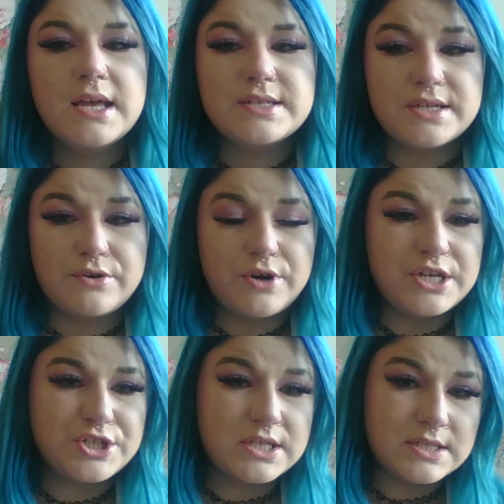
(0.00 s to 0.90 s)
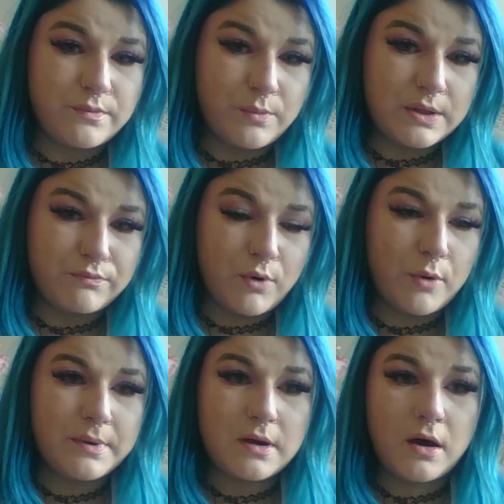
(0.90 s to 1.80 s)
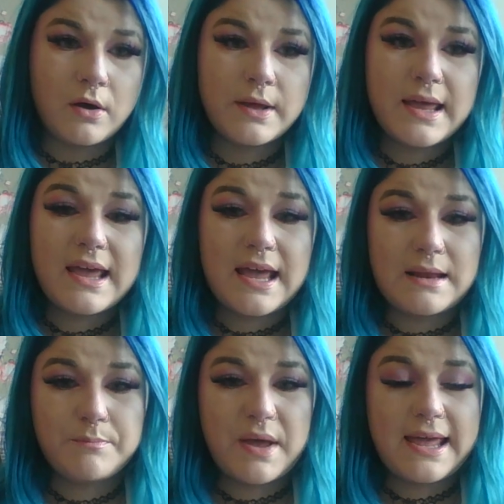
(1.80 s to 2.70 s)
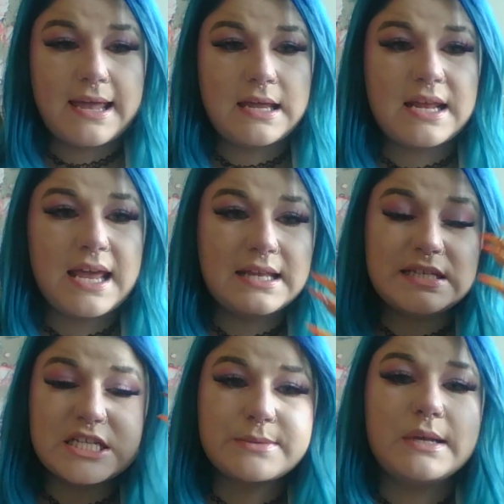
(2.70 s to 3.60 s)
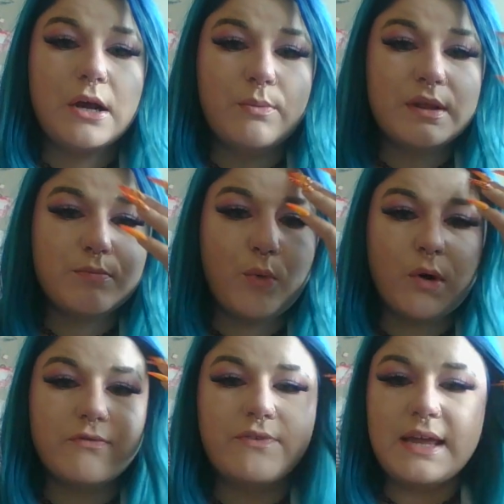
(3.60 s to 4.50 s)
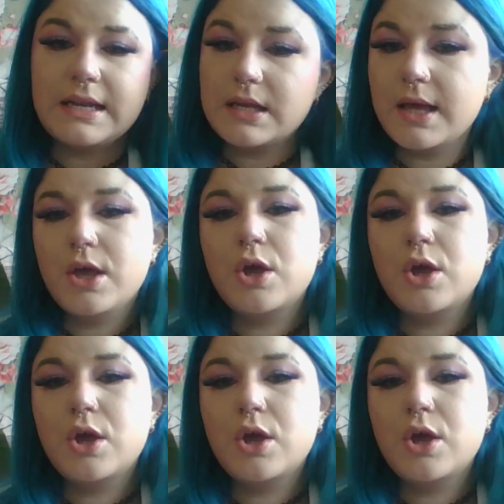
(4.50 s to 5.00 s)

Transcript: secretions with Robenal, and pain and dyspnea with morphine.